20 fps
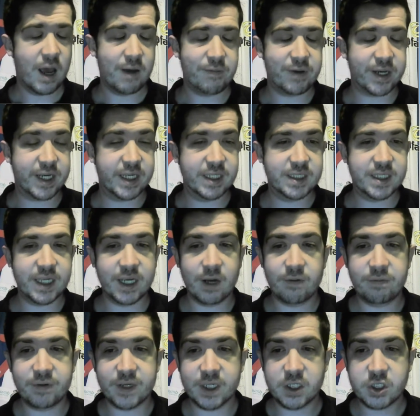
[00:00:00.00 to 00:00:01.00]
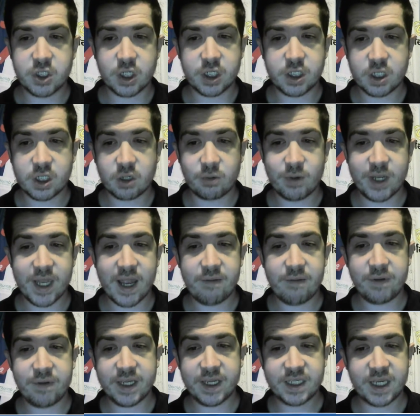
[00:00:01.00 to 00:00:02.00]
I think he's the obvious choice to win
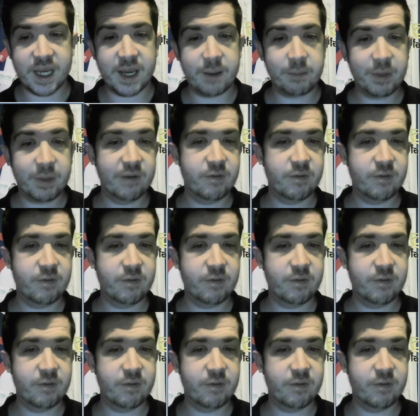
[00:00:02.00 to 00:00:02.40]
that for this game.